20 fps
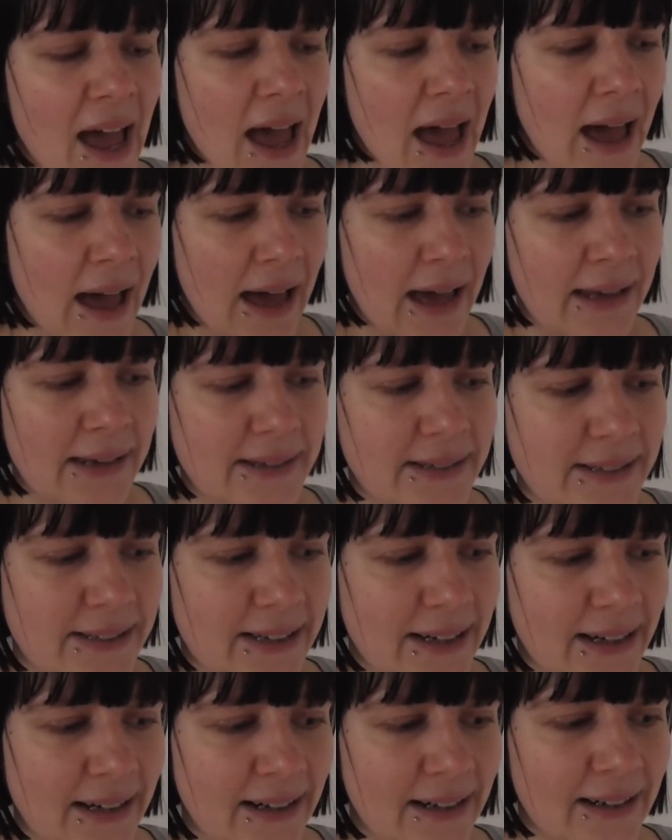And
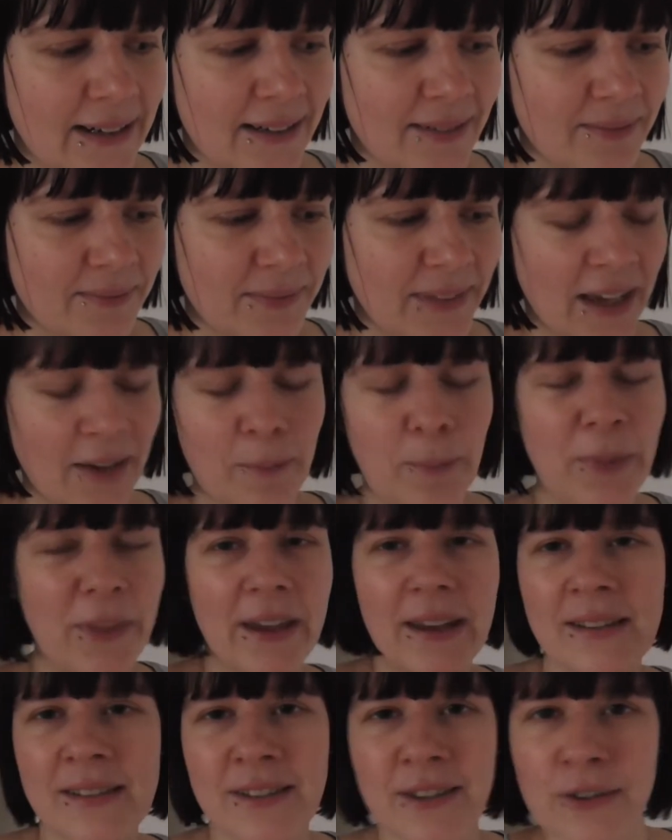yeah,
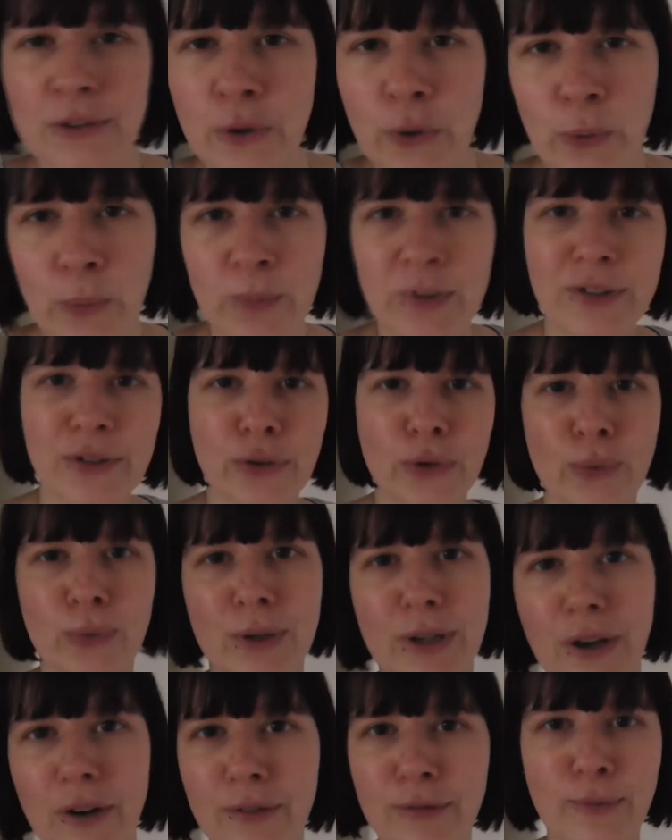there's this whole
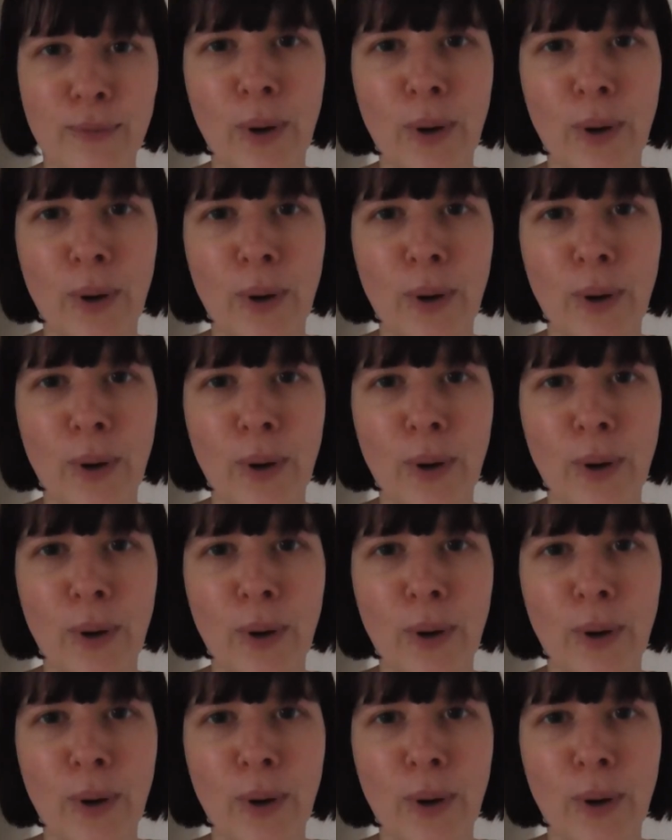mystery of